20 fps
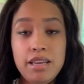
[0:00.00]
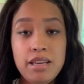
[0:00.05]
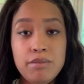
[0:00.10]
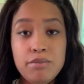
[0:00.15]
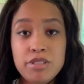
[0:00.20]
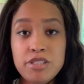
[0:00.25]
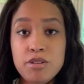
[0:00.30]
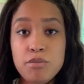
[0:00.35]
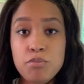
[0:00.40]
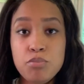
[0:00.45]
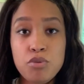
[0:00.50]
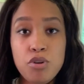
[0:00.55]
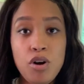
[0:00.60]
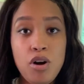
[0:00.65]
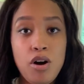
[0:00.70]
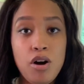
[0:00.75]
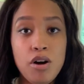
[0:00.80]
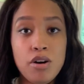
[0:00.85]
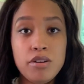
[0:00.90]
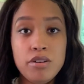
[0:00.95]
it was a
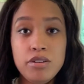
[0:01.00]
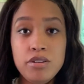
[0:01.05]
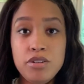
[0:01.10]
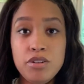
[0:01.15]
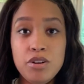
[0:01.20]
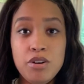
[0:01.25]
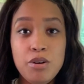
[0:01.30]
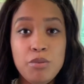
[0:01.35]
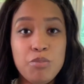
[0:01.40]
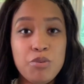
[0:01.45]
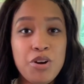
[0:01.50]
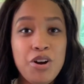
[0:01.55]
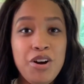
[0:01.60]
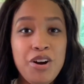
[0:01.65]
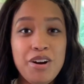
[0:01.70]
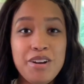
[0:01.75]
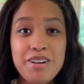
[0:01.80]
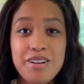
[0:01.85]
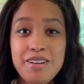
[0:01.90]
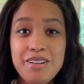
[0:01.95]
broad, you know,
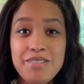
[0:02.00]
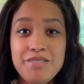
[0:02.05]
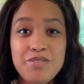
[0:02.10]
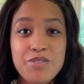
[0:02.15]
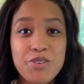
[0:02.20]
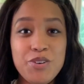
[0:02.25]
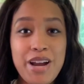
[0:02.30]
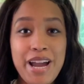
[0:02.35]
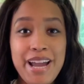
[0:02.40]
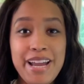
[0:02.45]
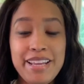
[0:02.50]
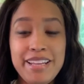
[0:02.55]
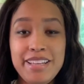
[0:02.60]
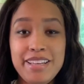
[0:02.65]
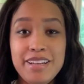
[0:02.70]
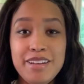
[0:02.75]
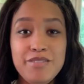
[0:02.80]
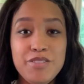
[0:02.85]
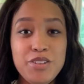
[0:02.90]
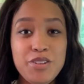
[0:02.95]
broad
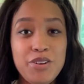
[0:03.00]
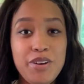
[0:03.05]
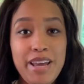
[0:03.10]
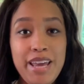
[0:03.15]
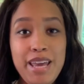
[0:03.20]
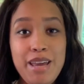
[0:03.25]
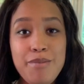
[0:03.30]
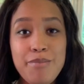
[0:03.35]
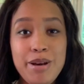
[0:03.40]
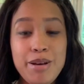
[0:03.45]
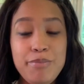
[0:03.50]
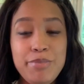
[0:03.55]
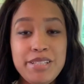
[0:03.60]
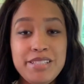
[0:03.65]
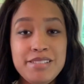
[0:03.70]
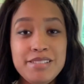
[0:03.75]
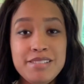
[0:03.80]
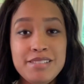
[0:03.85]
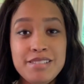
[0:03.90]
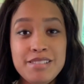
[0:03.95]
variety of, you know, hey, my
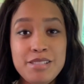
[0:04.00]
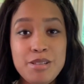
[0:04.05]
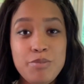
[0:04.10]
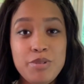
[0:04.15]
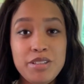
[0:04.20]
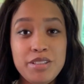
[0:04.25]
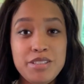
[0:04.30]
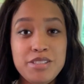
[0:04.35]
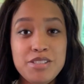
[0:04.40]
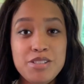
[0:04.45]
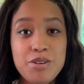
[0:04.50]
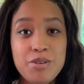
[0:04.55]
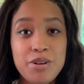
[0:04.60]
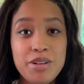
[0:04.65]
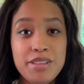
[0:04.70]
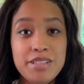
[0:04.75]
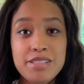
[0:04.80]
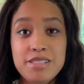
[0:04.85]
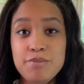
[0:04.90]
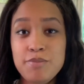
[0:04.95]
business is typically
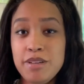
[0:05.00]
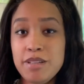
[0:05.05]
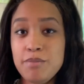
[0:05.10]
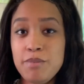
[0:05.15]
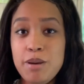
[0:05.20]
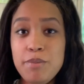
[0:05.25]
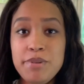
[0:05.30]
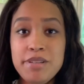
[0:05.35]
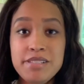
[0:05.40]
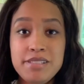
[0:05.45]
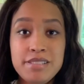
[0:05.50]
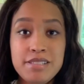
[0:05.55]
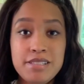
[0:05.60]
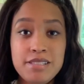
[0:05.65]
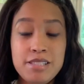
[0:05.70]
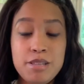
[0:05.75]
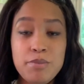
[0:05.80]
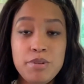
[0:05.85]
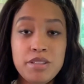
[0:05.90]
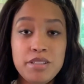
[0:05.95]
slower this month. My business
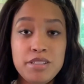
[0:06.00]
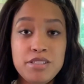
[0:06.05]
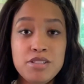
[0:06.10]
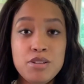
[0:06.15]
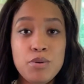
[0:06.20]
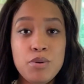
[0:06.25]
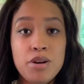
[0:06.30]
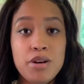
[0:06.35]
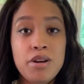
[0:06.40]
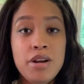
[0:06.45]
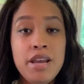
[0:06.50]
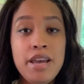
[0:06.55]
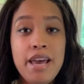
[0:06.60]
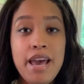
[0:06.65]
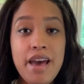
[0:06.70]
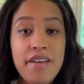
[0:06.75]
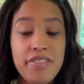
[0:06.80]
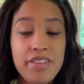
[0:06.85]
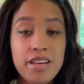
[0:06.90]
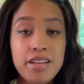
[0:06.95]
is typically slower
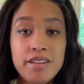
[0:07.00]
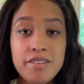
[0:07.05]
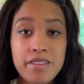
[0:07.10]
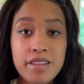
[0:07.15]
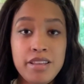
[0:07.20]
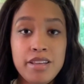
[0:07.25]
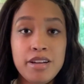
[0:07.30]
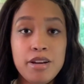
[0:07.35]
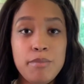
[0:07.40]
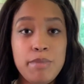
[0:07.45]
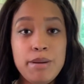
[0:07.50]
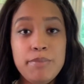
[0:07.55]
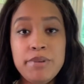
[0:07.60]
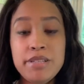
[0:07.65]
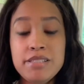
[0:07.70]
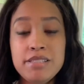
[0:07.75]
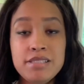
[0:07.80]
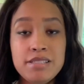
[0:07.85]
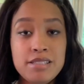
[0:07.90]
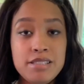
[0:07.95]
at the end of the year. My
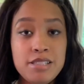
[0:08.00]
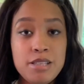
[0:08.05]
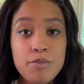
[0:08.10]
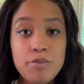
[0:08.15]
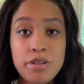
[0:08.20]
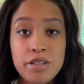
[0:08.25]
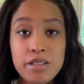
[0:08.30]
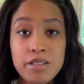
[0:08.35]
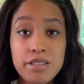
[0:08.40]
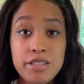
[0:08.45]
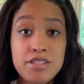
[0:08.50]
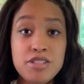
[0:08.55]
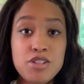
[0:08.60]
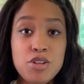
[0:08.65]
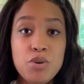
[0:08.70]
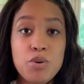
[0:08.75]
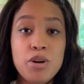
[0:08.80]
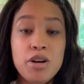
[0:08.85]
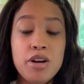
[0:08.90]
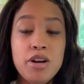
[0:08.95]
business is typically
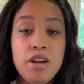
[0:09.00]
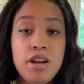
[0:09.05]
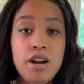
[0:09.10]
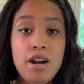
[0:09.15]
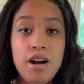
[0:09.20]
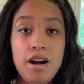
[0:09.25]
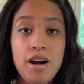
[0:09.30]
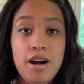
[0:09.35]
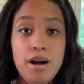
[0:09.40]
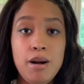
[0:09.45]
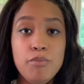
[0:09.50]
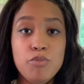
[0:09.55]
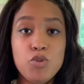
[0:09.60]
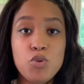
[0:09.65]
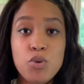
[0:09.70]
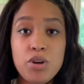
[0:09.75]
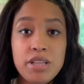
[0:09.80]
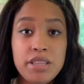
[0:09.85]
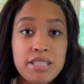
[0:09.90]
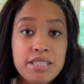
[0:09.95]
slower
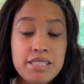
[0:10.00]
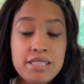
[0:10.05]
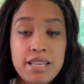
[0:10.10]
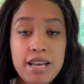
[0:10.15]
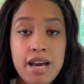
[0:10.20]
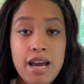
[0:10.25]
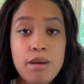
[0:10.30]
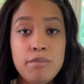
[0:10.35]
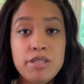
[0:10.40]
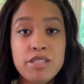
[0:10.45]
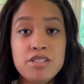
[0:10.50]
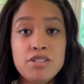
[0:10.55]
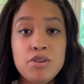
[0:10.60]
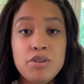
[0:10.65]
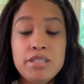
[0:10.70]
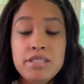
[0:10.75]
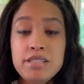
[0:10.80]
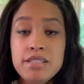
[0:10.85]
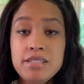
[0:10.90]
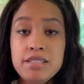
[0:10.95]
during this time. And
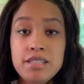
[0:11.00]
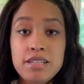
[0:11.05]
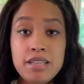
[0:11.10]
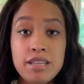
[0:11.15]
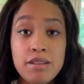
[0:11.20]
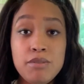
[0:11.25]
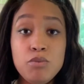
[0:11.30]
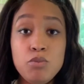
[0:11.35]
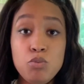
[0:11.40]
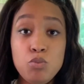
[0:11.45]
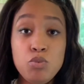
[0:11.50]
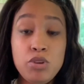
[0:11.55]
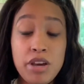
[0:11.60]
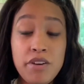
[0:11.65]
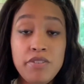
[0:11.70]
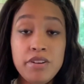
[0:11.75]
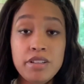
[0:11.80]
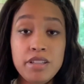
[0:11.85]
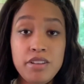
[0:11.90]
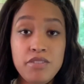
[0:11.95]
so it can
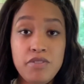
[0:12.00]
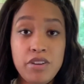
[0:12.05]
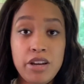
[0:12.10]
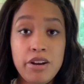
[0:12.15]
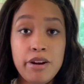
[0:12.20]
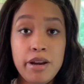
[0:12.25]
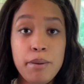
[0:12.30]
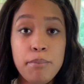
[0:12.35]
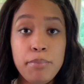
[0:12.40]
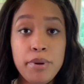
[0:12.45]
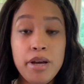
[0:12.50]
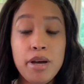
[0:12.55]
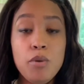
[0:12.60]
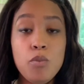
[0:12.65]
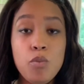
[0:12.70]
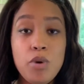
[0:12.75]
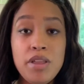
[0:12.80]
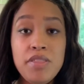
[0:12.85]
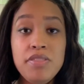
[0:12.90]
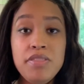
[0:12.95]
definitely vary.
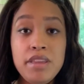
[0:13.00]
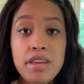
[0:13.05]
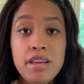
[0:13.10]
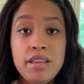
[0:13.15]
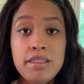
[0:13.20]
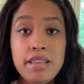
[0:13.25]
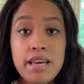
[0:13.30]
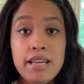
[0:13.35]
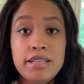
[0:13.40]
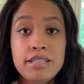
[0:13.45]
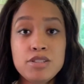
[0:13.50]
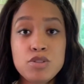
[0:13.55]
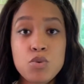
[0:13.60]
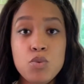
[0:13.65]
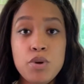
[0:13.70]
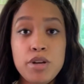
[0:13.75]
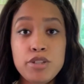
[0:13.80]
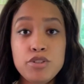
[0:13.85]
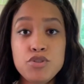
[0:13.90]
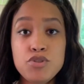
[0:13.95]
But one thing that is
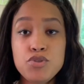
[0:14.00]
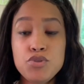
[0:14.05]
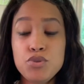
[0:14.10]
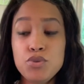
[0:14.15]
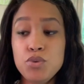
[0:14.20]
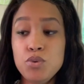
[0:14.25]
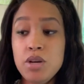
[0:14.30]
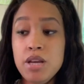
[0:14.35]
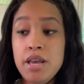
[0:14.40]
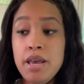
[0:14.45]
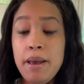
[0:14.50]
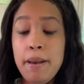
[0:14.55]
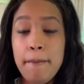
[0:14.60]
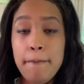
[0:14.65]
going to